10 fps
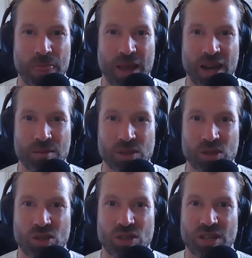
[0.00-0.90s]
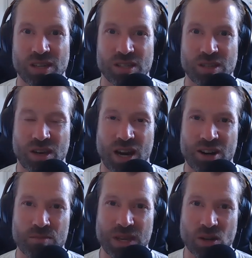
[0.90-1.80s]
Um, it's it's
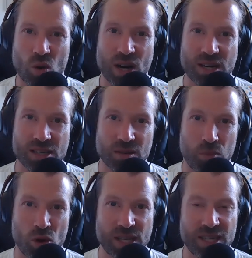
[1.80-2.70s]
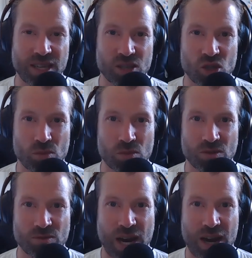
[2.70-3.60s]
kind of been quite disappointing in terms
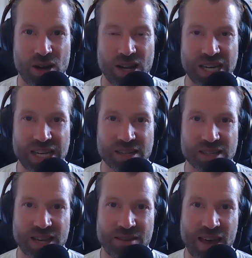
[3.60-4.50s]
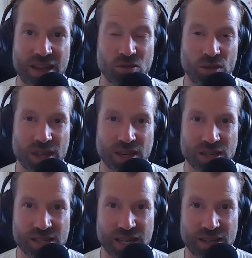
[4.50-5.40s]
of how our leaders have handled
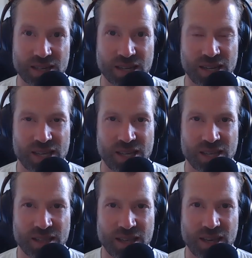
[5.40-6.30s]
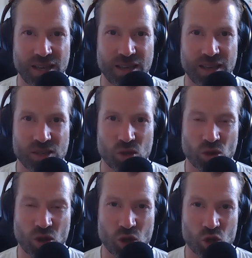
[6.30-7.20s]
things and the sort
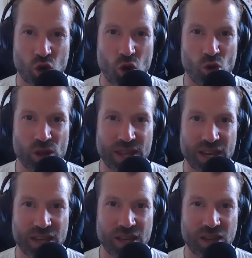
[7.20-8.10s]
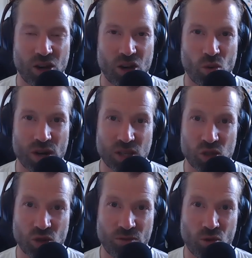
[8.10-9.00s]
of control that they are wanting
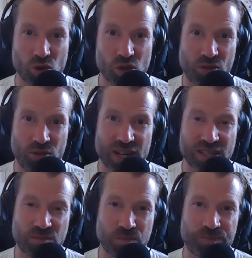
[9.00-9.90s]
to enforce over us.